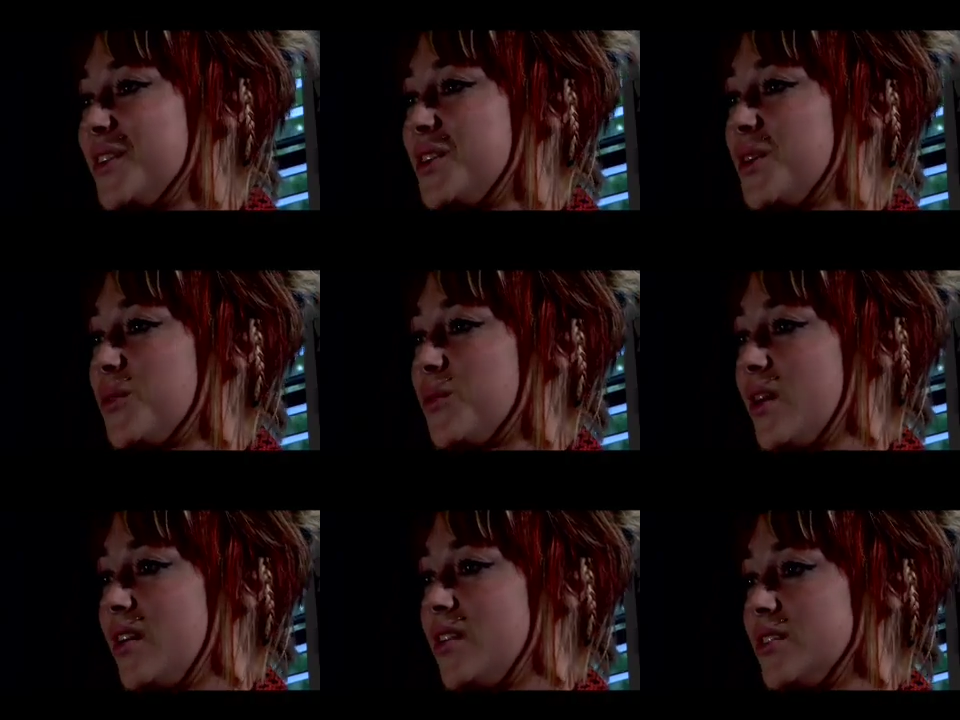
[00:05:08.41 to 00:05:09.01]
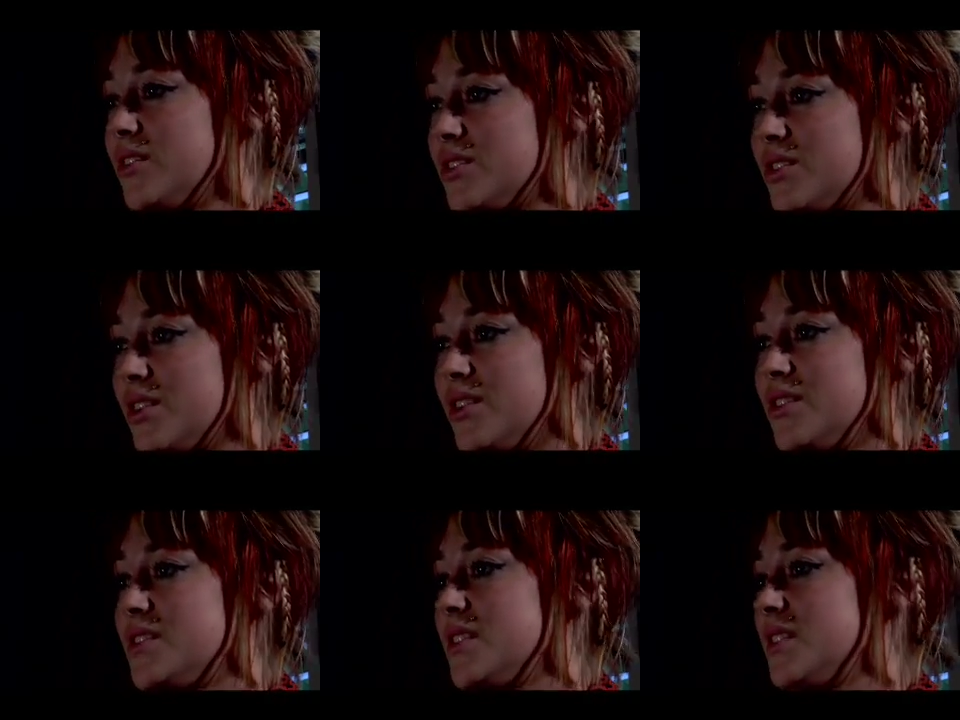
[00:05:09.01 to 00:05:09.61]
you know, wearing the
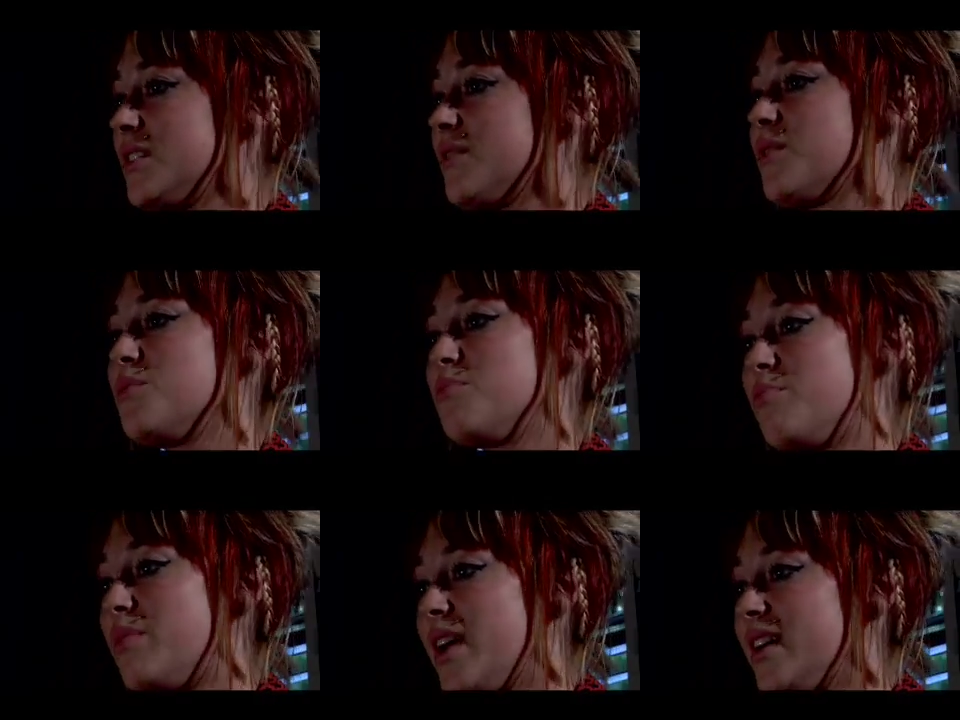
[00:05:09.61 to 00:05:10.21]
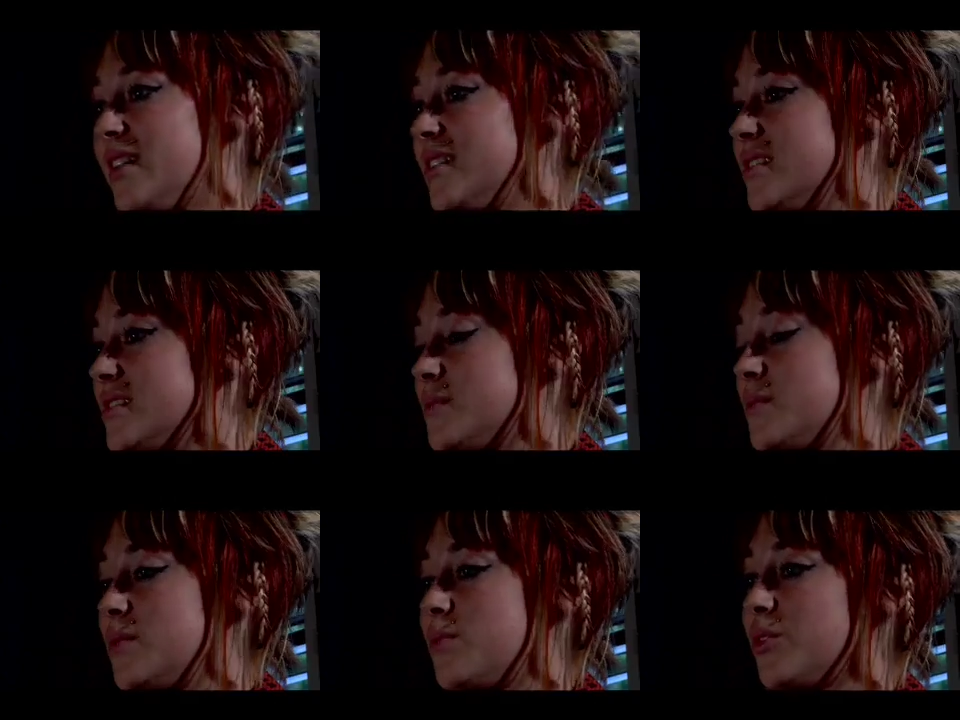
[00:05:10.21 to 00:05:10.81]
shirts, the different
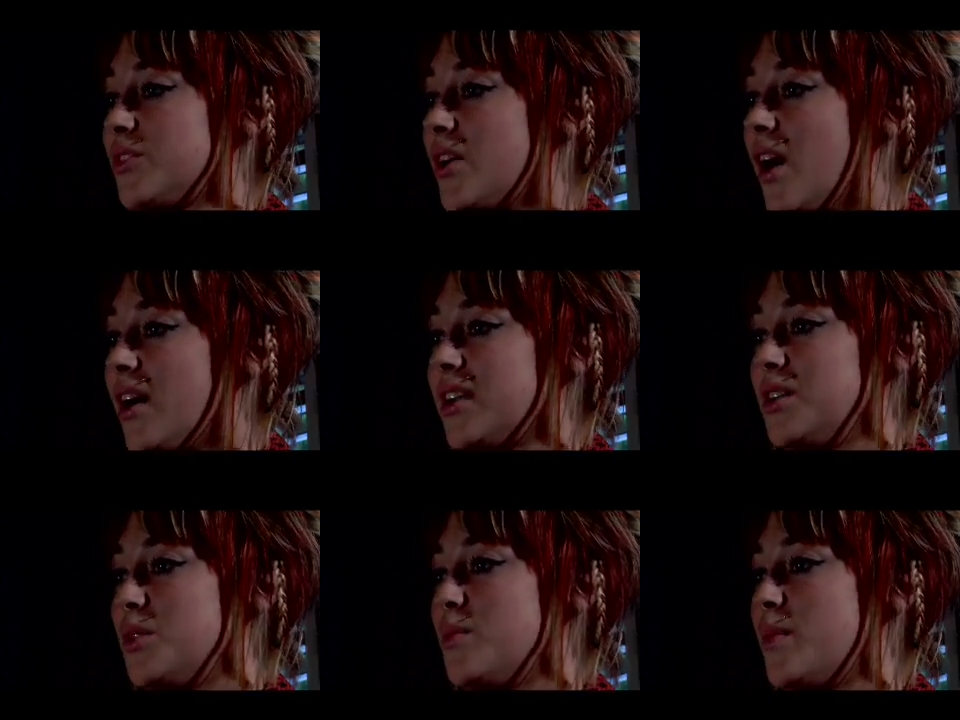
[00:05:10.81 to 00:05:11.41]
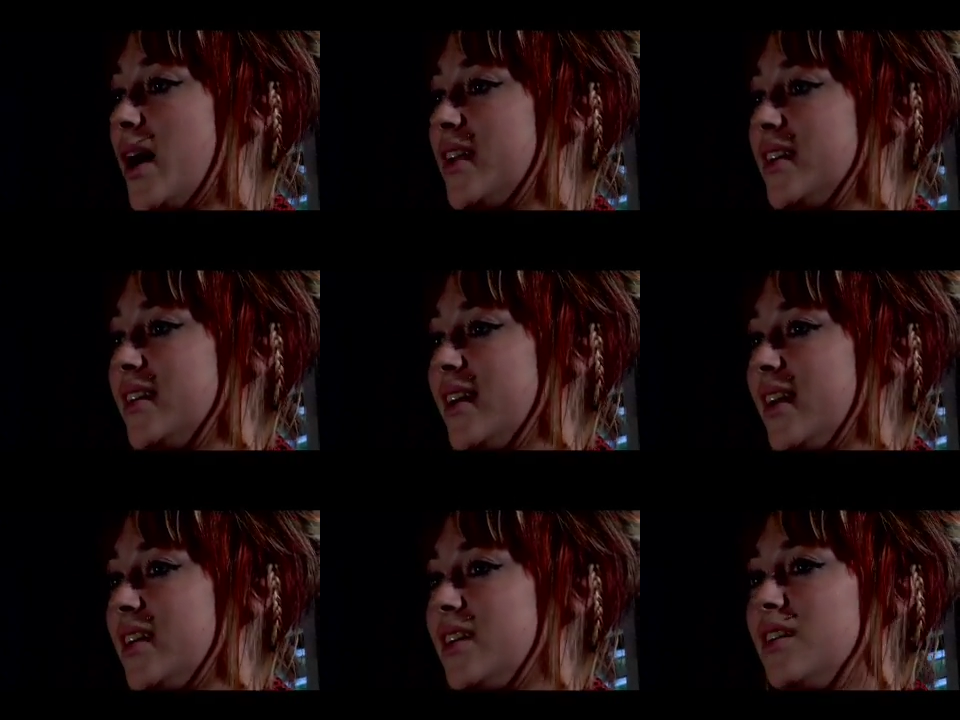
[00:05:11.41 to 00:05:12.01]
bands, people talking about it.
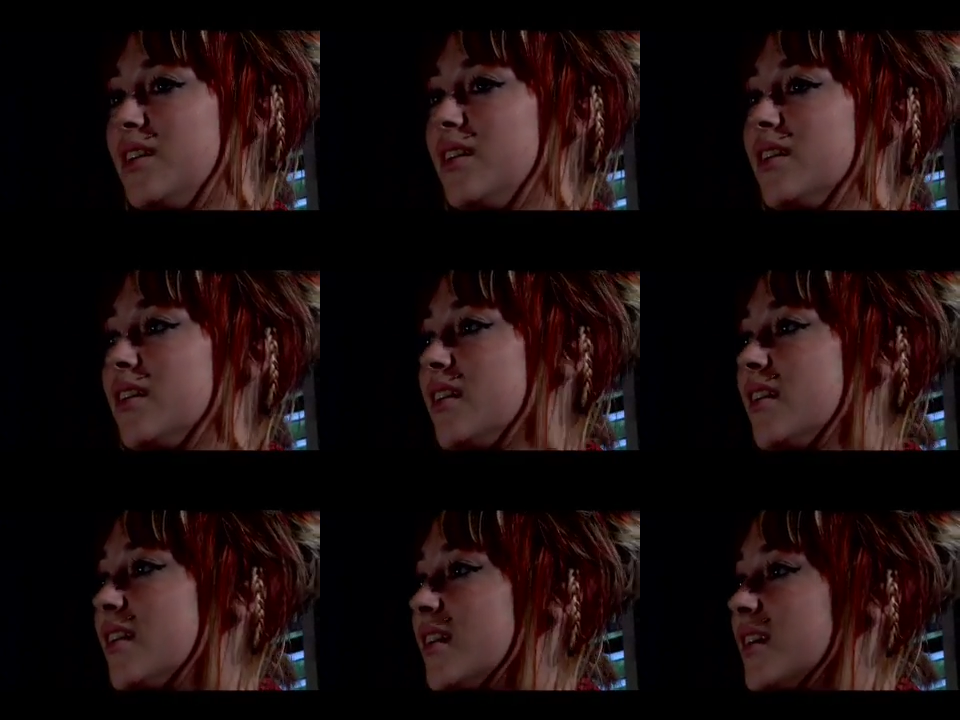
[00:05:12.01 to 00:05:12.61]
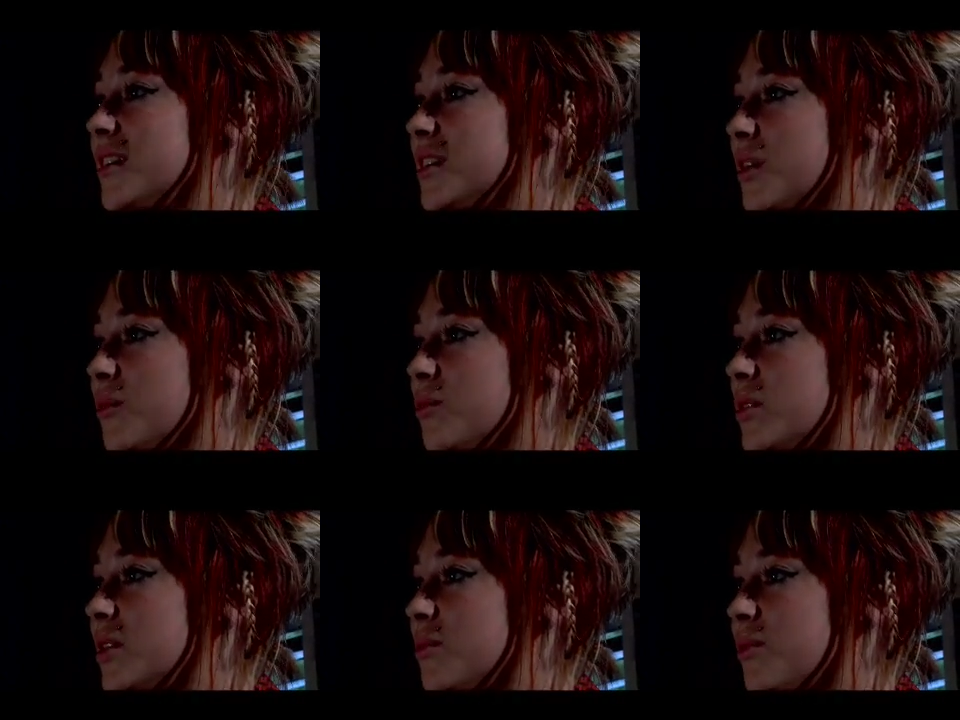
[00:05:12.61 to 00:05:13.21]
I hear, you know,
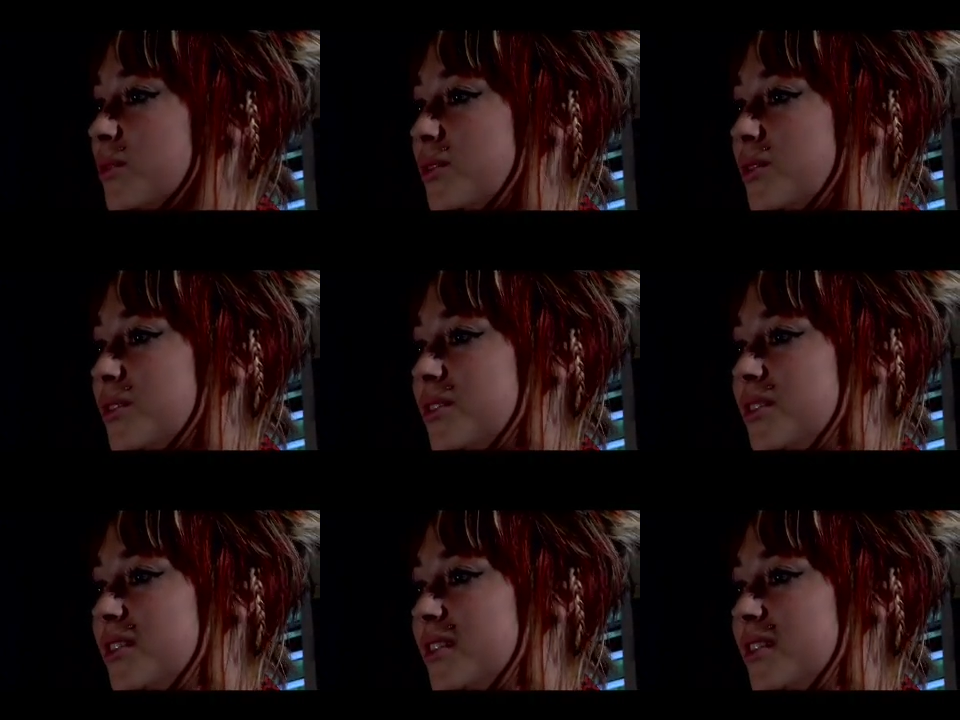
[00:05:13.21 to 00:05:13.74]
people